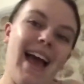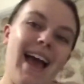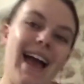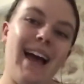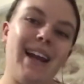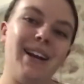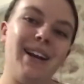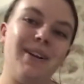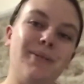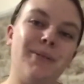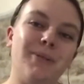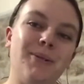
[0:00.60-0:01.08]

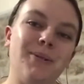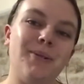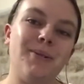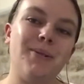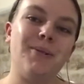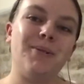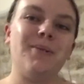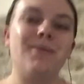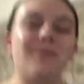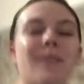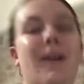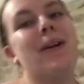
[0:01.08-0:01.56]
Hello
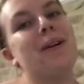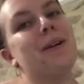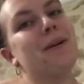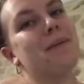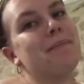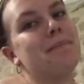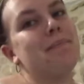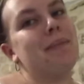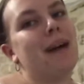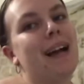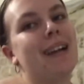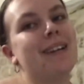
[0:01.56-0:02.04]
all,
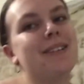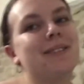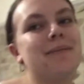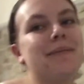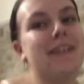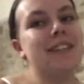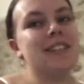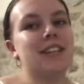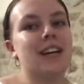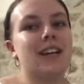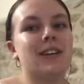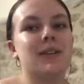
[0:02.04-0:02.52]
welcome back to
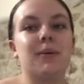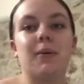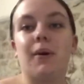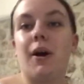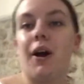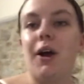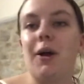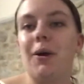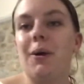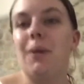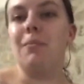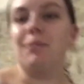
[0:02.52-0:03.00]
my channel. I
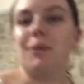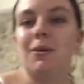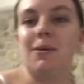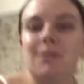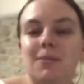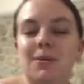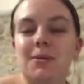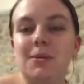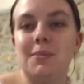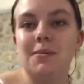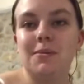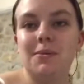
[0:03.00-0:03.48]
hope you're
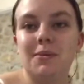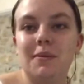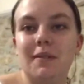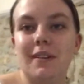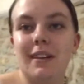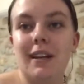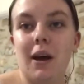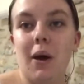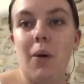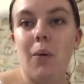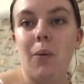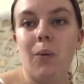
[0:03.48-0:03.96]
all
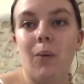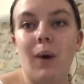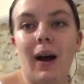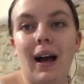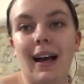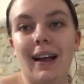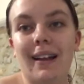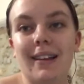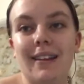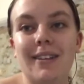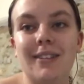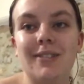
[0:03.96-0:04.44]
doing
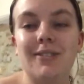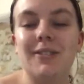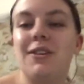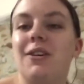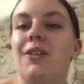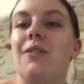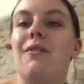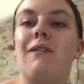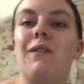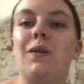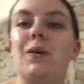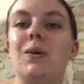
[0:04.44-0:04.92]
well.
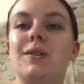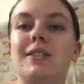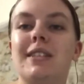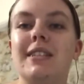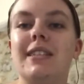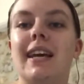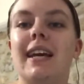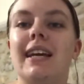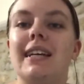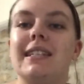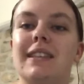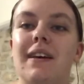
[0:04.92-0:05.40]
So for
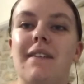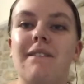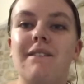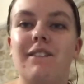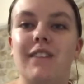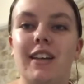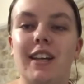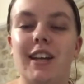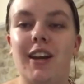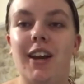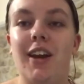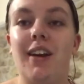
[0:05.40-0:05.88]
today's
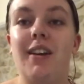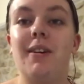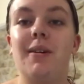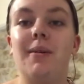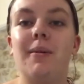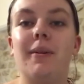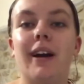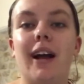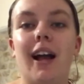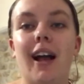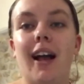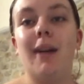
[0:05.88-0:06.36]

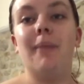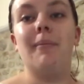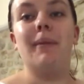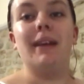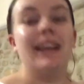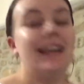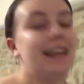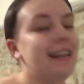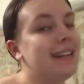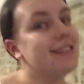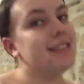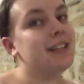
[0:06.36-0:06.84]
video,
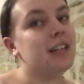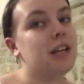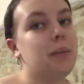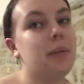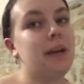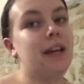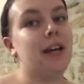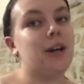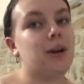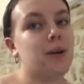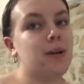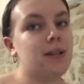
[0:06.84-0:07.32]
it's going to be
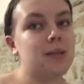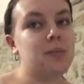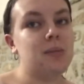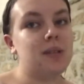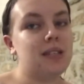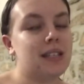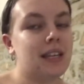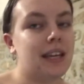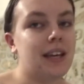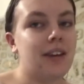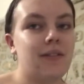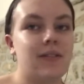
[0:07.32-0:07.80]
a Christmas
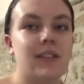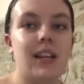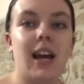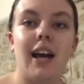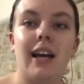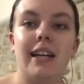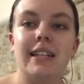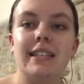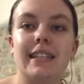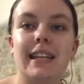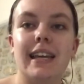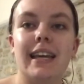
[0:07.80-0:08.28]
gift
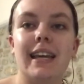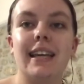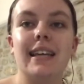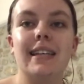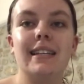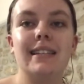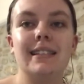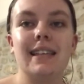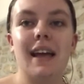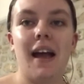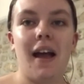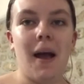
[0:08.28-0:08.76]

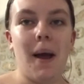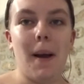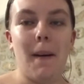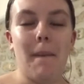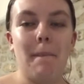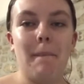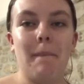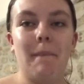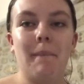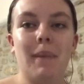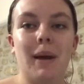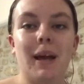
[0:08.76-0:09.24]
ideas.
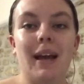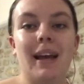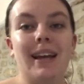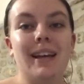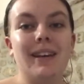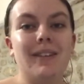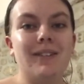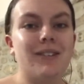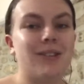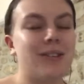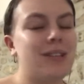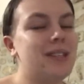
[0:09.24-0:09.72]

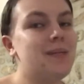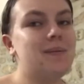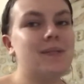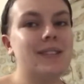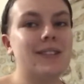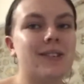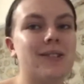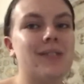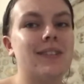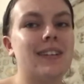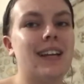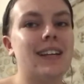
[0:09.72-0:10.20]
Christmas
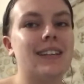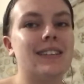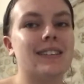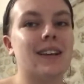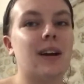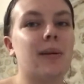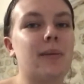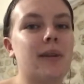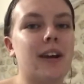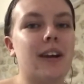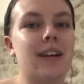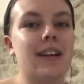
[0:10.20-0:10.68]
content is
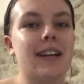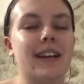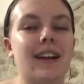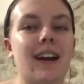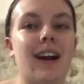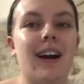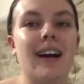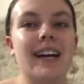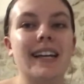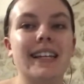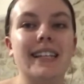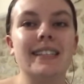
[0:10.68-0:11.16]
coming early,
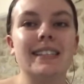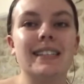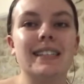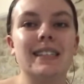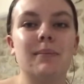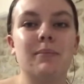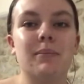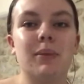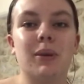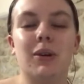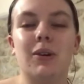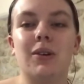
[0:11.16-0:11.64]
guys,
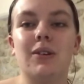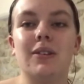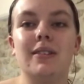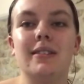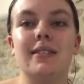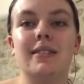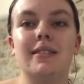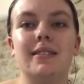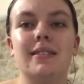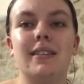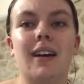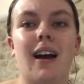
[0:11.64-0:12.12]

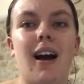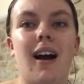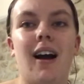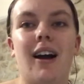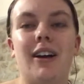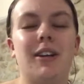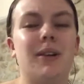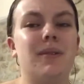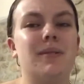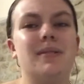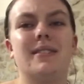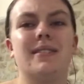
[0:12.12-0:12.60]
because I
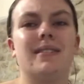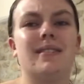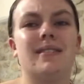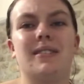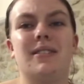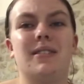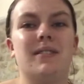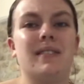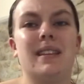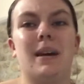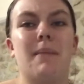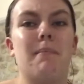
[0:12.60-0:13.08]
know it's
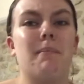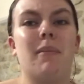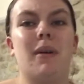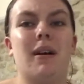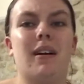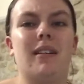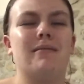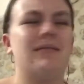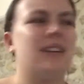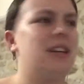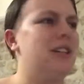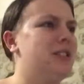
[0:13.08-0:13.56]

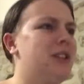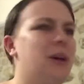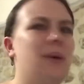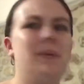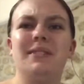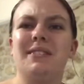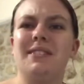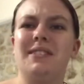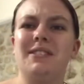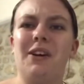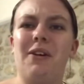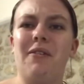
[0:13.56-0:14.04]

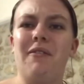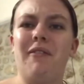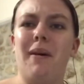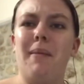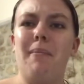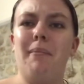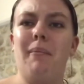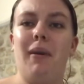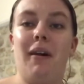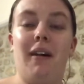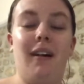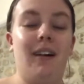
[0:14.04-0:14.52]

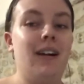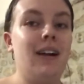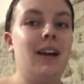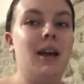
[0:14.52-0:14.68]
November,